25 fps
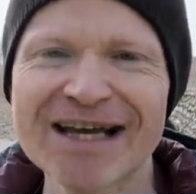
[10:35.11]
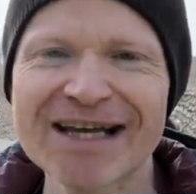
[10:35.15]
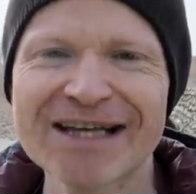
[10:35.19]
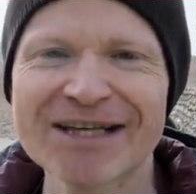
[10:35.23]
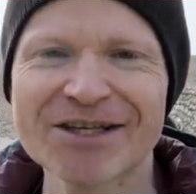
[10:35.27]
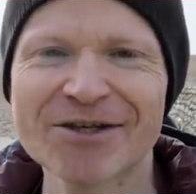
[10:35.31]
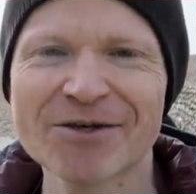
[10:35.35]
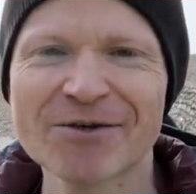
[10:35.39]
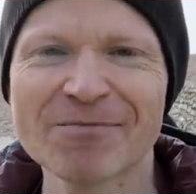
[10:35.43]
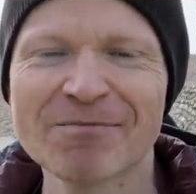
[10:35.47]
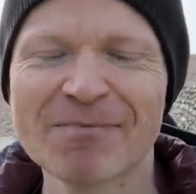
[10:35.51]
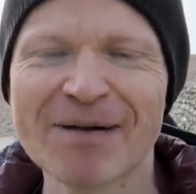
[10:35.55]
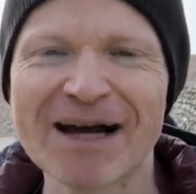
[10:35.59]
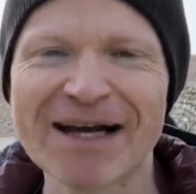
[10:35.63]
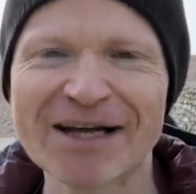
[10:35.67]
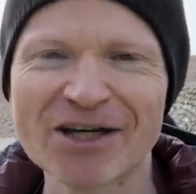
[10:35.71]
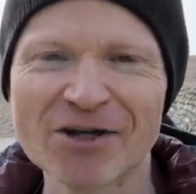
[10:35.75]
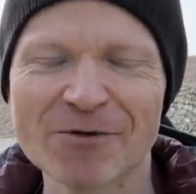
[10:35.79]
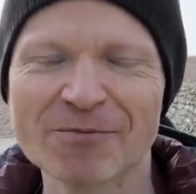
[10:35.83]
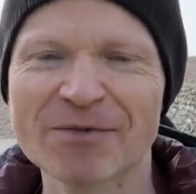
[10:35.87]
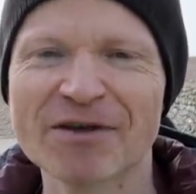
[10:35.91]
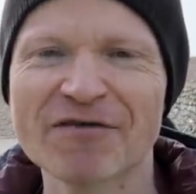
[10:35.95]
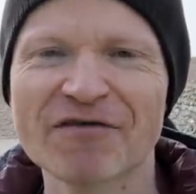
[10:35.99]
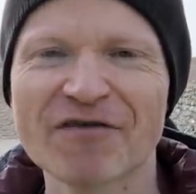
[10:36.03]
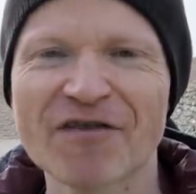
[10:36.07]
you back
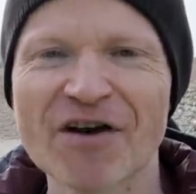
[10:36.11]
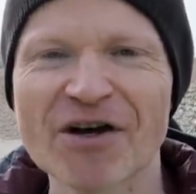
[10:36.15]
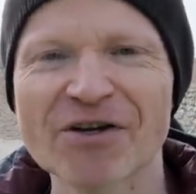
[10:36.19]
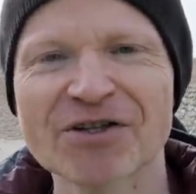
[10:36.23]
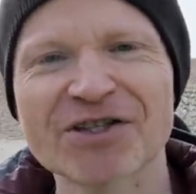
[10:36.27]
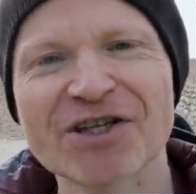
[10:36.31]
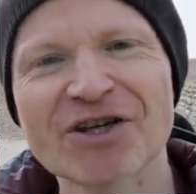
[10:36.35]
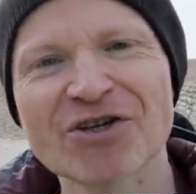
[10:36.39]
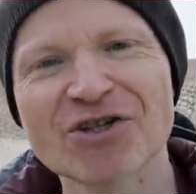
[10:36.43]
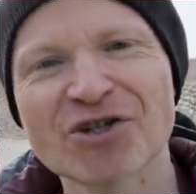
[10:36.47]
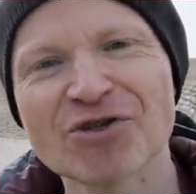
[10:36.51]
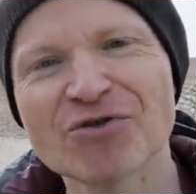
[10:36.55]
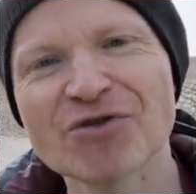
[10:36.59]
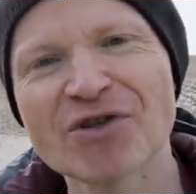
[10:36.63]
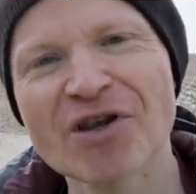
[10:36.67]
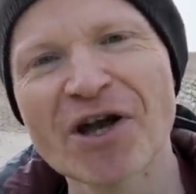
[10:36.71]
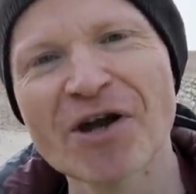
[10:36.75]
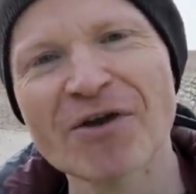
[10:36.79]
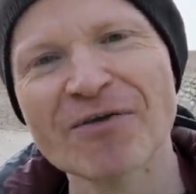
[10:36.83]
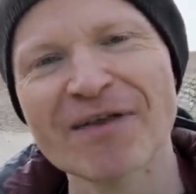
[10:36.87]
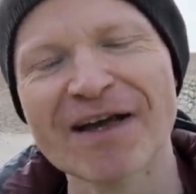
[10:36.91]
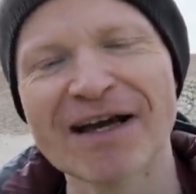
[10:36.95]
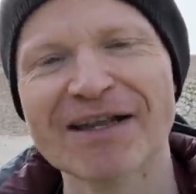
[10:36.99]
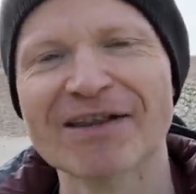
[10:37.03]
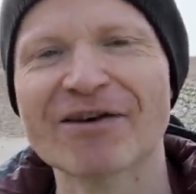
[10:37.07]
up your photos, you
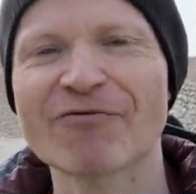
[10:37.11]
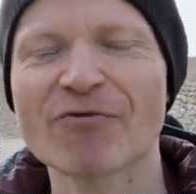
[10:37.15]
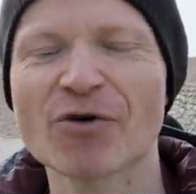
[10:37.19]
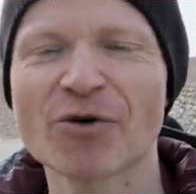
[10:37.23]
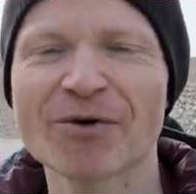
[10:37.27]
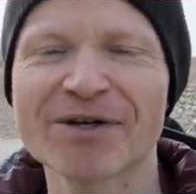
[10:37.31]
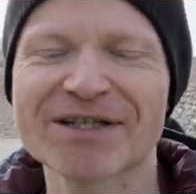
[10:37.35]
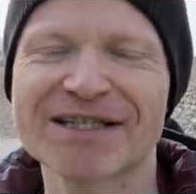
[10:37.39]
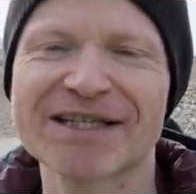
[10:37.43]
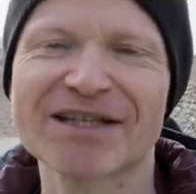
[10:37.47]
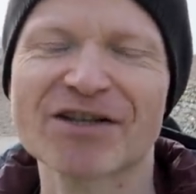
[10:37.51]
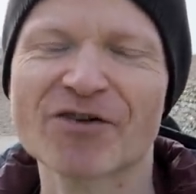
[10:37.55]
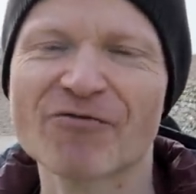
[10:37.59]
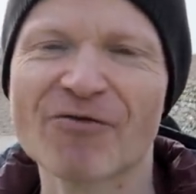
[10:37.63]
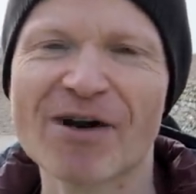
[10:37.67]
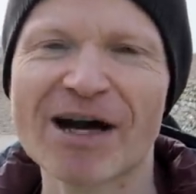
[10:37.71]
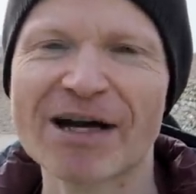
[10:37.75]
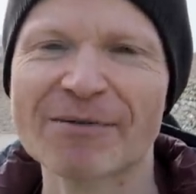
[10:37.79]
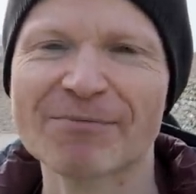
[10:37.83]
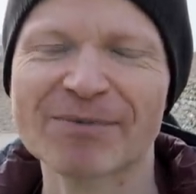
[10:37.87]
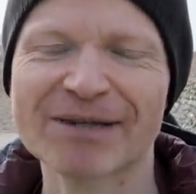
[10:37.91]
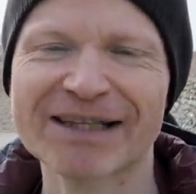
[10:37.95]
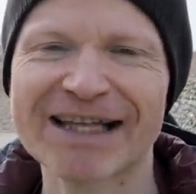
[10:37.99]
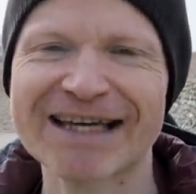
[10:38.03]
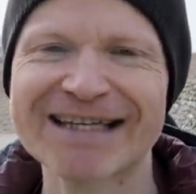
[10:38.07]
know that they're always in the
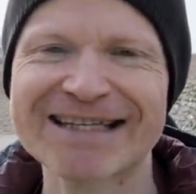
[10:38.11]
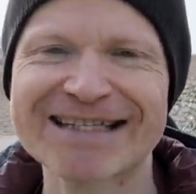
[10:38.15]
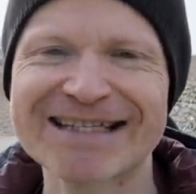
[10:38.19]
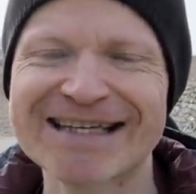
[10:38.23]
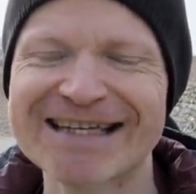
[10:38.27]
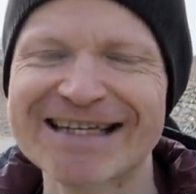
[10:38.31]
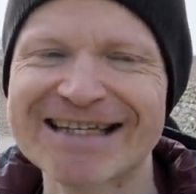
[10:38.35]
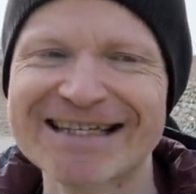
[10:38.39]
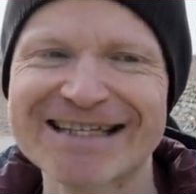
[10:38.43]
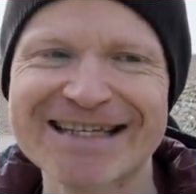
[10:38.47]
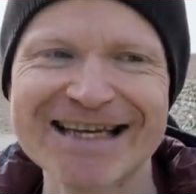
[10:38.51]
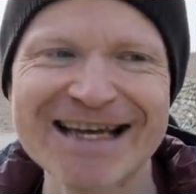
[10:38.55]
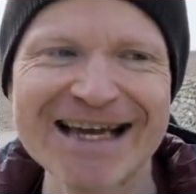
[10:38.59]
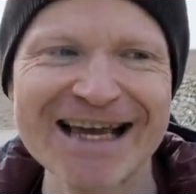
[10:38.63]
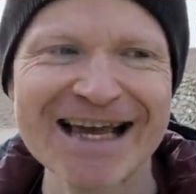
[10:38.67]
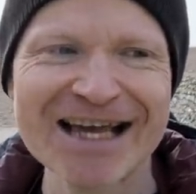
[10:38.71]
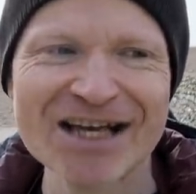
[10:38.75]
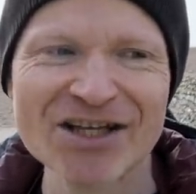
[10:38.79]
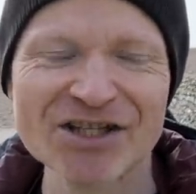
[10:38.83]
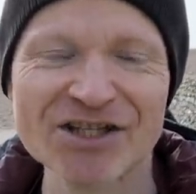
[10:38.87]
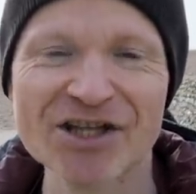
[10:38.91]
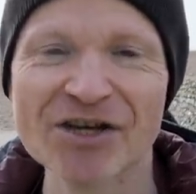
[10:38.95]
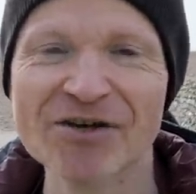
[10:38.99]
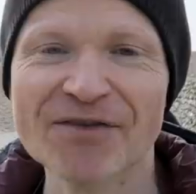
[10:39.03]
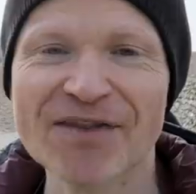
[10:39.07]
right places
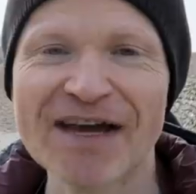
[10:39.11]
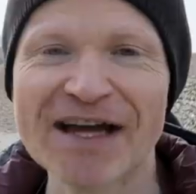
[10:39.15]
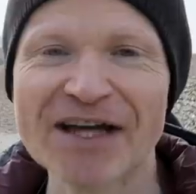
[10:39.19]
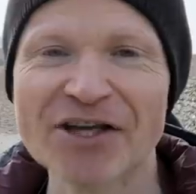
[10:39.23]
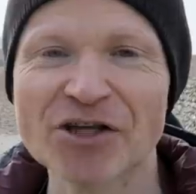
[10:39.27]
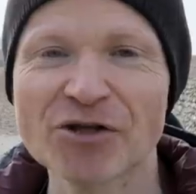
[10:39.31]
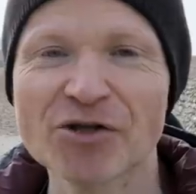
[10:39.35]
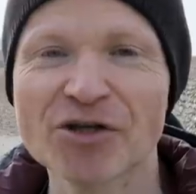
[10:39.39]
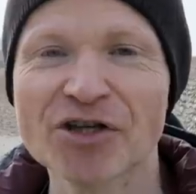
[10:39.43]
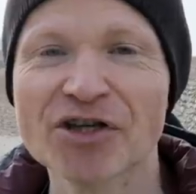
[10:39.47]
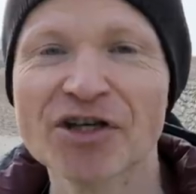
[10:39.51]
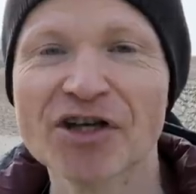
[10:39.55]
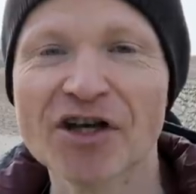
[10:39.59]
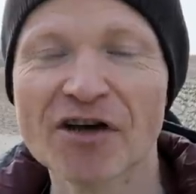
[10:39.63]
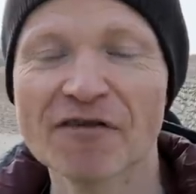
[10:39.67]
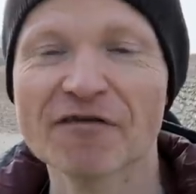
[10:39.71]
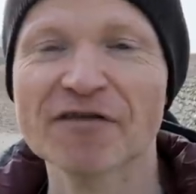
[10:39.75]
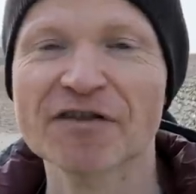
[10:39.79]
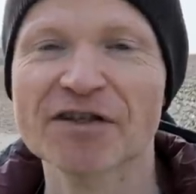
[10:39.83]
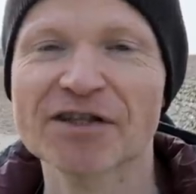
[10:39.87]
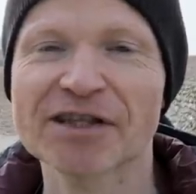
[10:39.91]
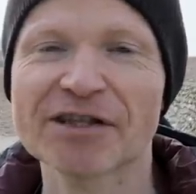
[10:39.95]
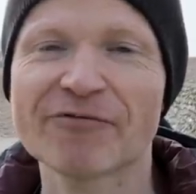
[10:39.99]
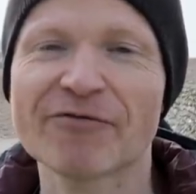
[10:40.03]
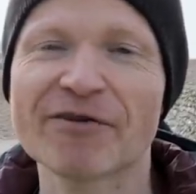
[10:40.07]
so that you can
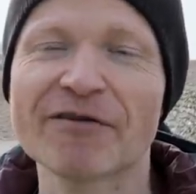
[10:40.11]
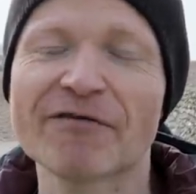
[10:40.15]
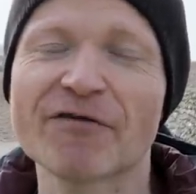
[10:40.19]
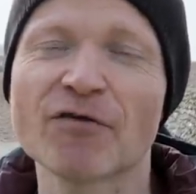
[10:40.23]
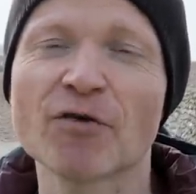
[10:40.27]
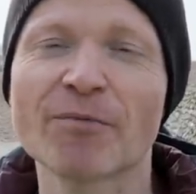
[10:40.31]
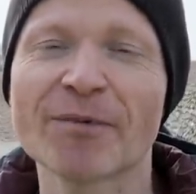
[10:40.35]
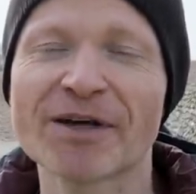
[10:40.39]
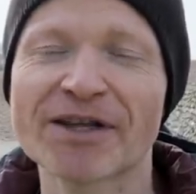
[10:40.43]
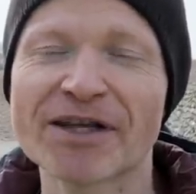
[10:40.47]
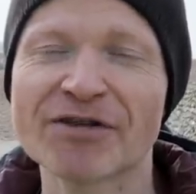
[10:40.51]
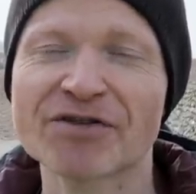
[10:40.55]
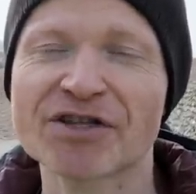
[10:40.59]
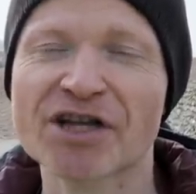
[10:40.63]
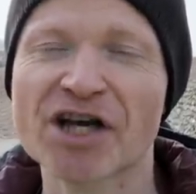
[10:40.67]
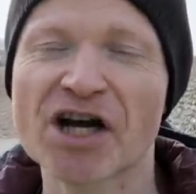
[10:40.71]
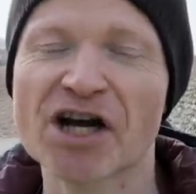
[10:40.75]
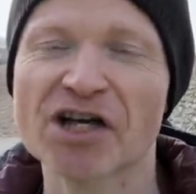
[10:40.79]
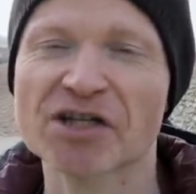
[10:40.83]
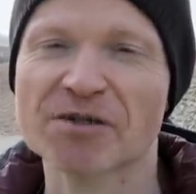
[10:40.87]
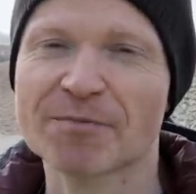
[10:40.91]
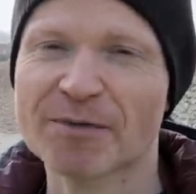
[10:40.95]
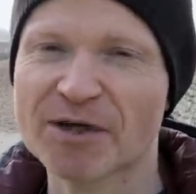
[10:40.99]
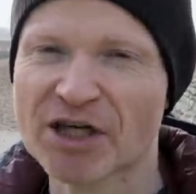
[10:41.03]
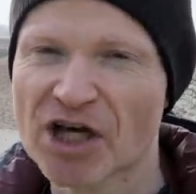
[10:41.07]
confidently reformat those
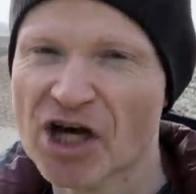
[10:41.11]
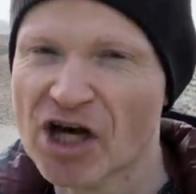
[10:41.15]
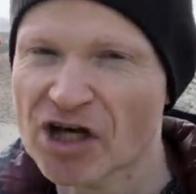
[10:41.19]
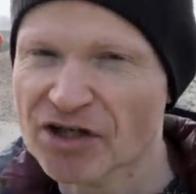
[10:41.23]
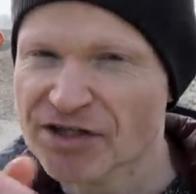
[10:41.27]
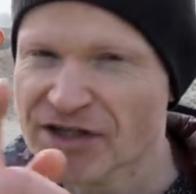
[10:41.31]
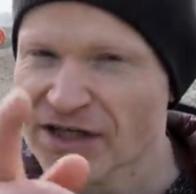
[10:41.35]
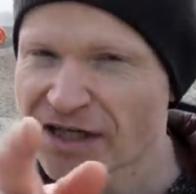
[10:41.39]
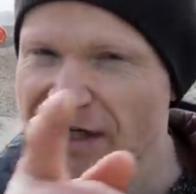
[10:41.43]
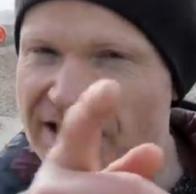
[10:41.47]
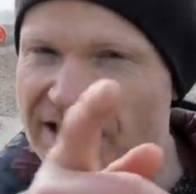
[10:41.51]
cards. Because,